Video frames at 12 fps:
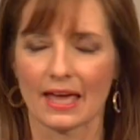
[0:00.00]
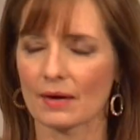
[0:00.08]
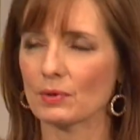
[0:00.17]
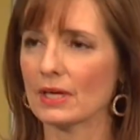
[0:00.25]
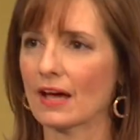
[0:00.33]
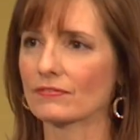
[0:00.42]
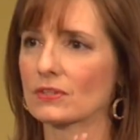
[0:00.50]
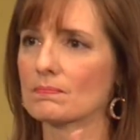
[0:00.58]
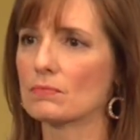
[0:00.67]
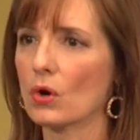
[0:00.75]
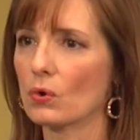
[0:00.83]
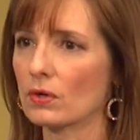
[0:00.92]
and we have to
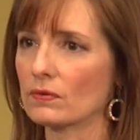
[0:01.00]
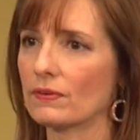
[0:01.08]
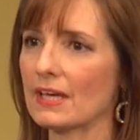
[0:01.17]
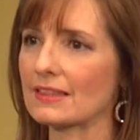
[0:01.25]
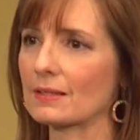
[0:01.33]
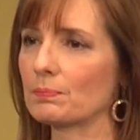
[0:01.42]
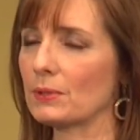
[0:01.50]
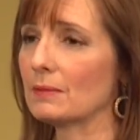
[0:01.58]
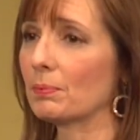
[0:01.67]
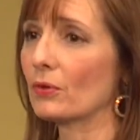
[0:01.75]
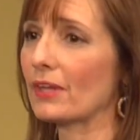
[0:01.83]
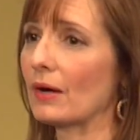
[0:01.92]
motivate the
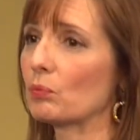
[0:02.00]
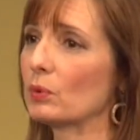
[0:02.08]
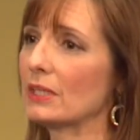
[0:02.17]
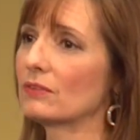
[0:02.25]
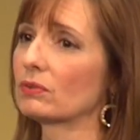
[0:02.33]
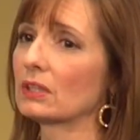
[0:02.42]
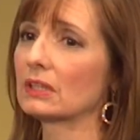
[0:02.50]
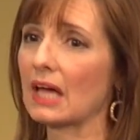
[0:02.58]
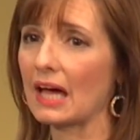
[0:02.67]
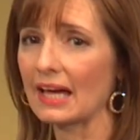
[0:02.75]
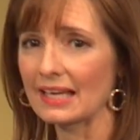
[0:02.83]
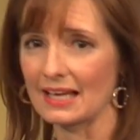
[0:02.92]
people that we
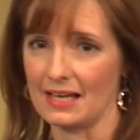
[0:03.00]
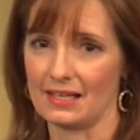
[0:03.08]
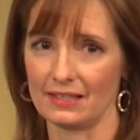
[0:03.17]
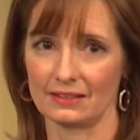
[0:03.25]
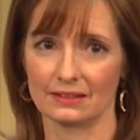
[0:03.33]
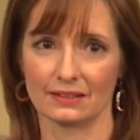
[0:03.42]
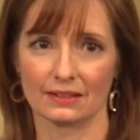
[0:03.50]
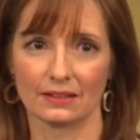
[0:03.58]
rely on